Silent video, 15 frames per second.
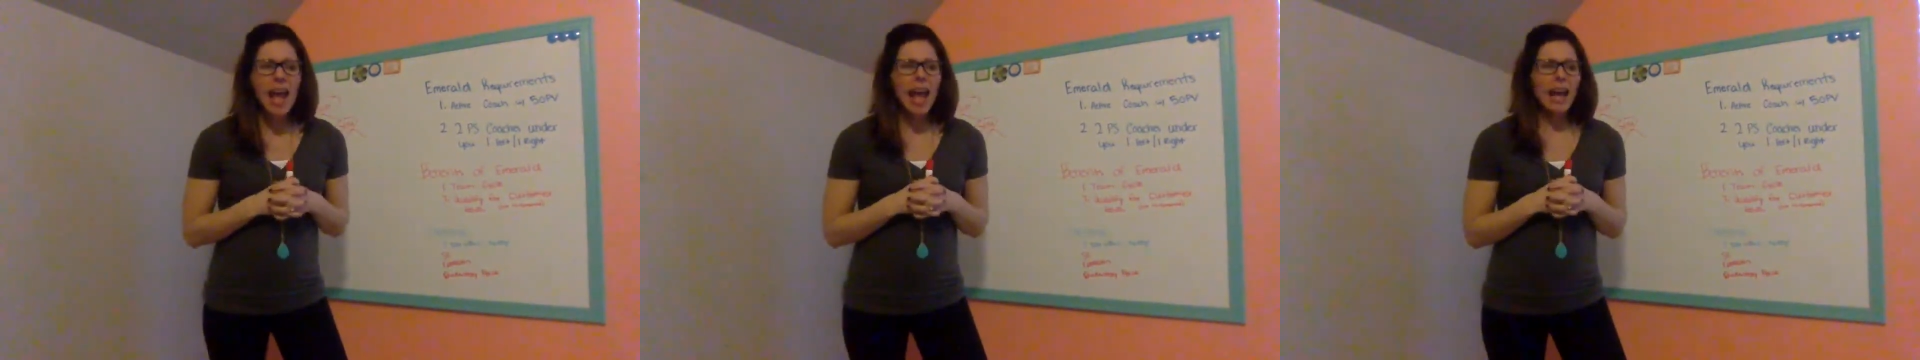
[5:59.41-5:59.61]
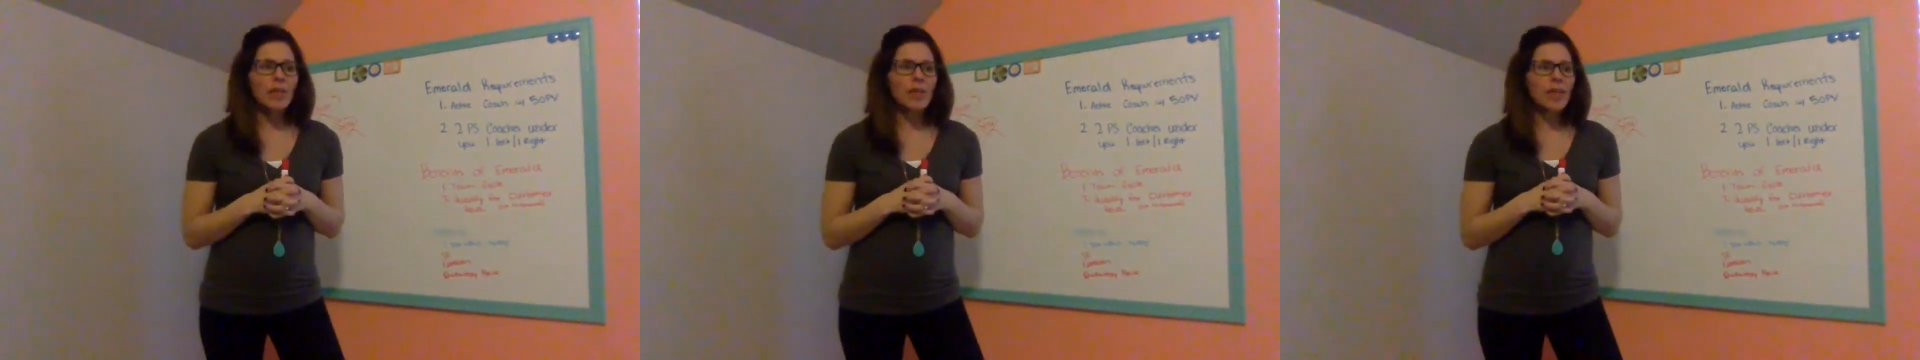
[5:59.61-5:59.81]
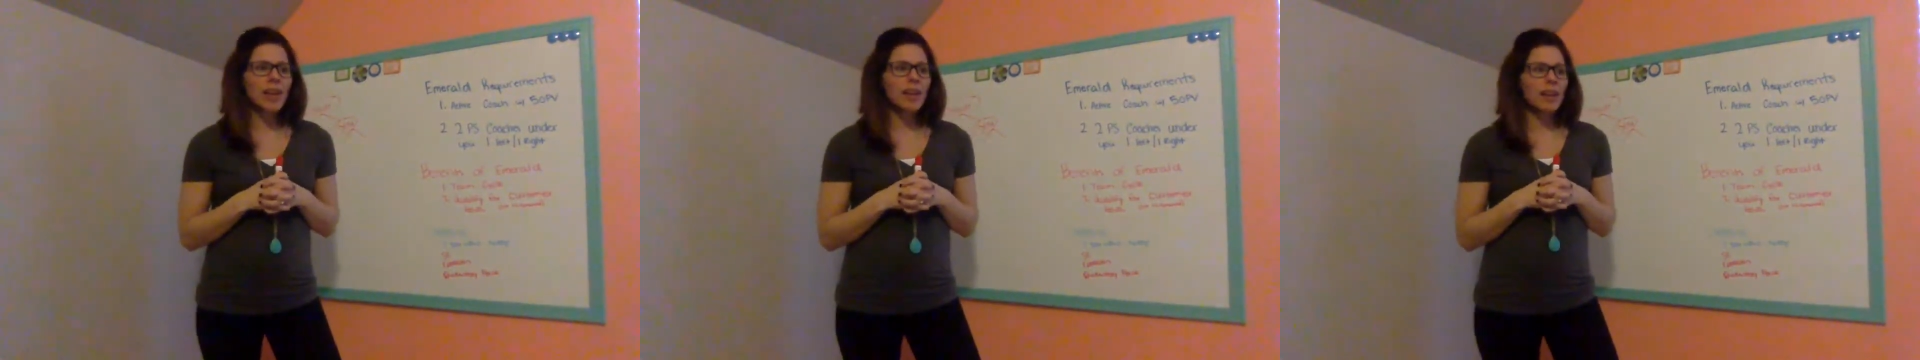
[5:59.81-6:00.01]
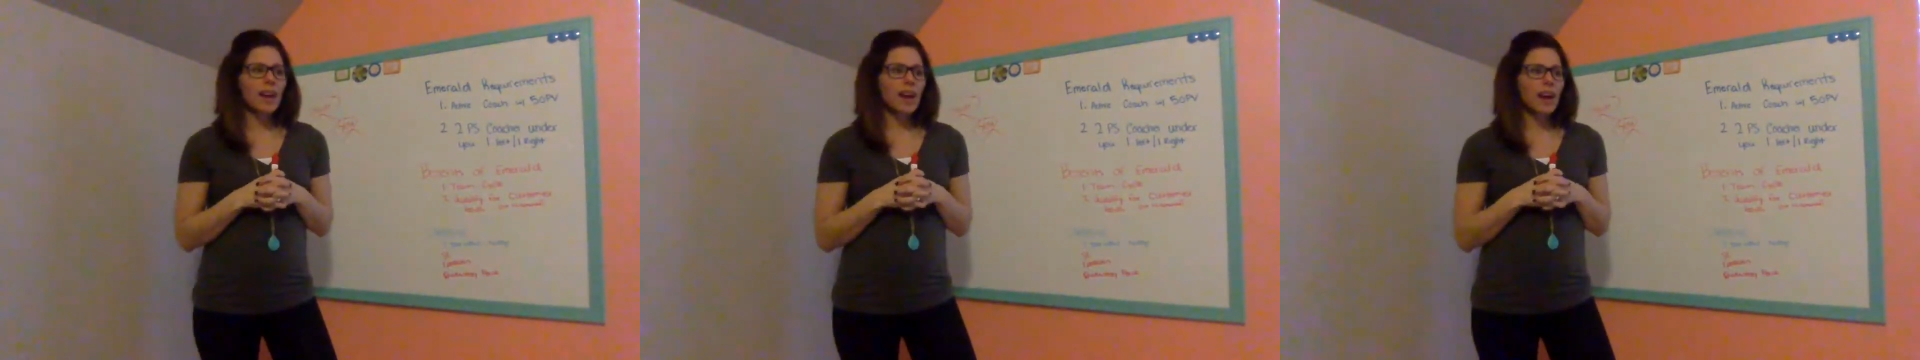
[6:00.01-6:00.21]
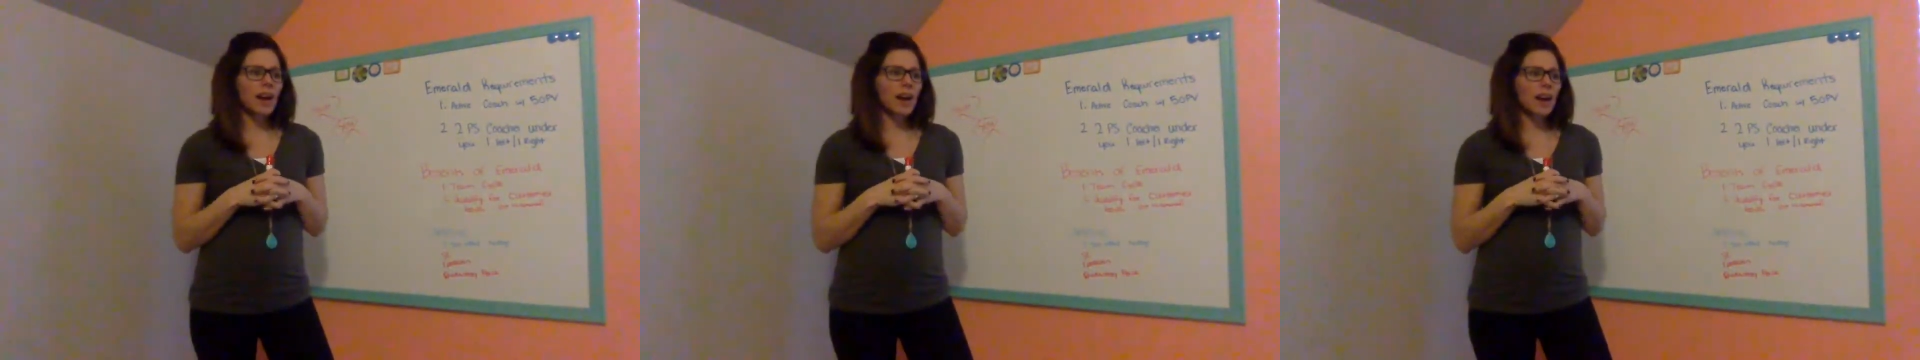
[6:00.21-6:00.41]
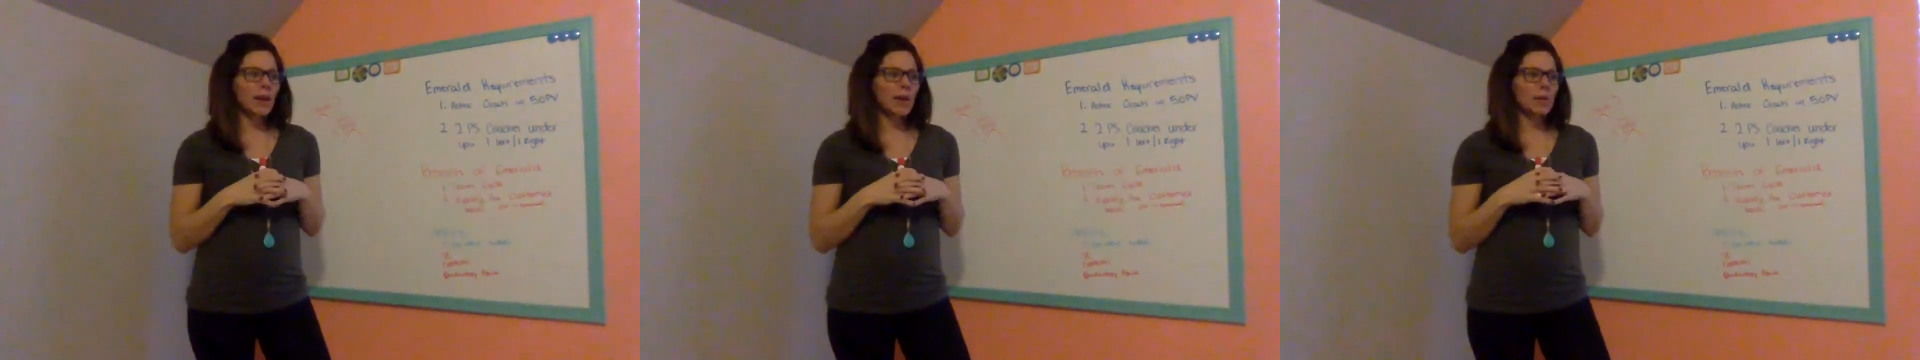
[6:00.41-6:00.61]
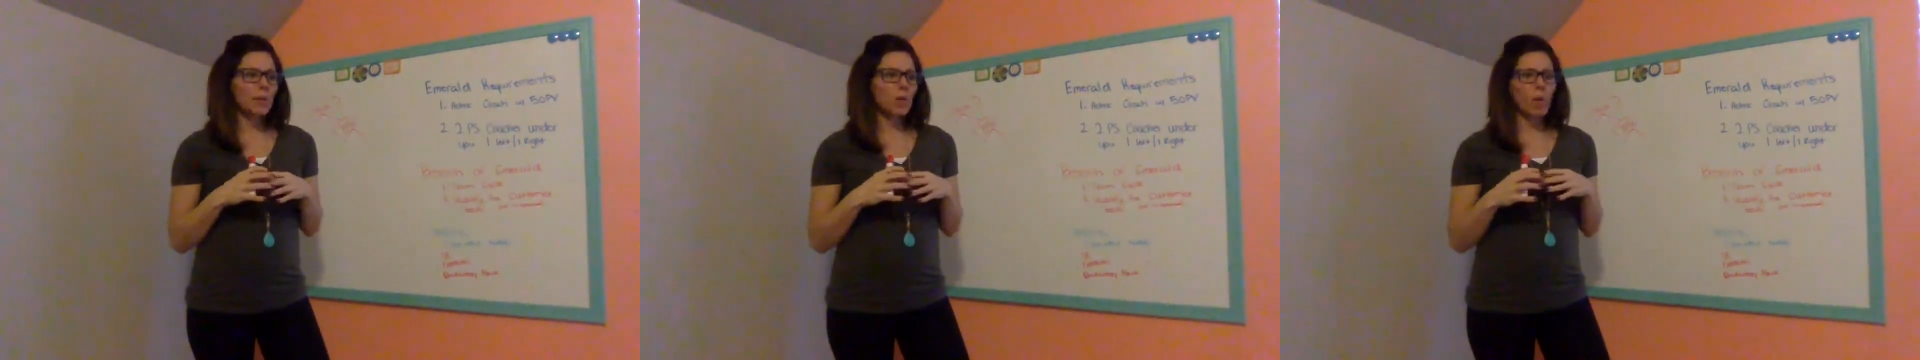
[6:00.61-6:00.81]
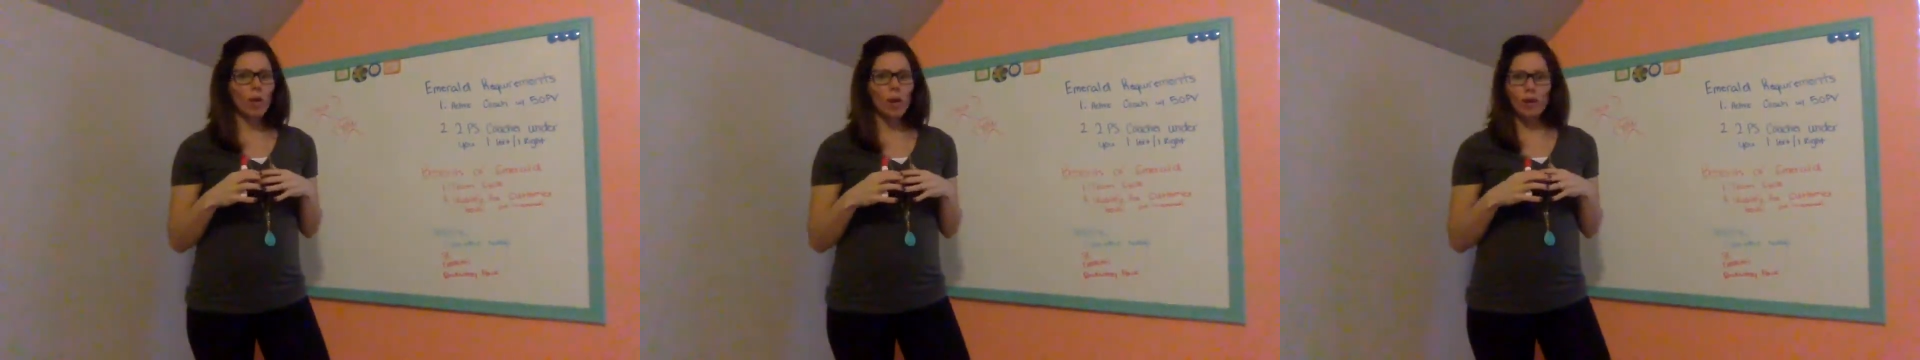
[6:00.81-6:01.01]
And then,
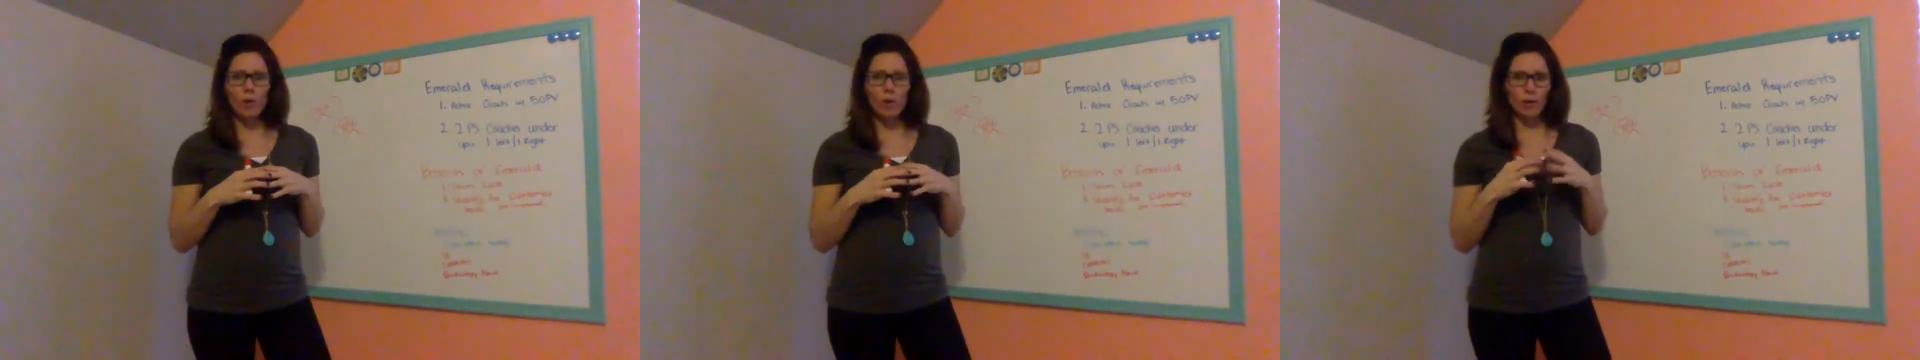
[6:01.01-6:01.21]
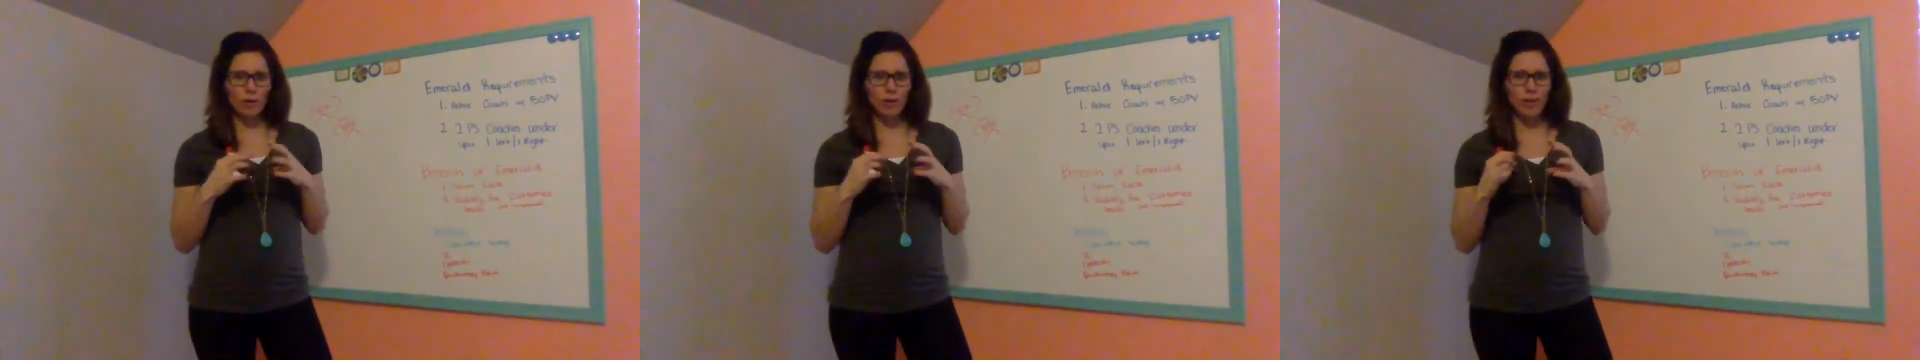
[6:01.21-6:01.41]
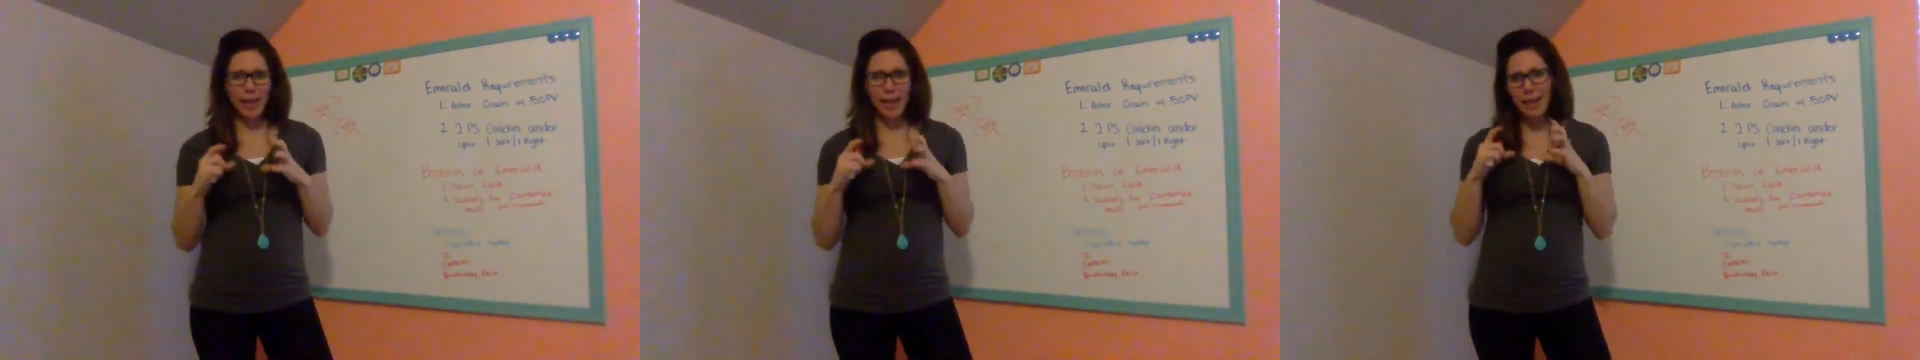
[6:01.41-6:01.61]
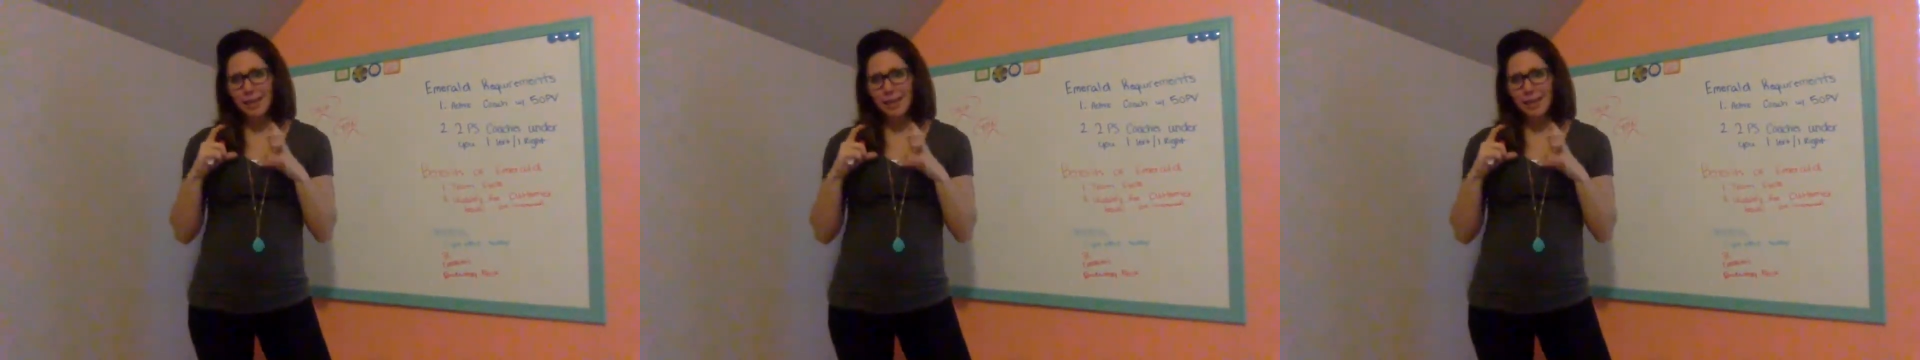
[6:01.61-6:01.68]
or order like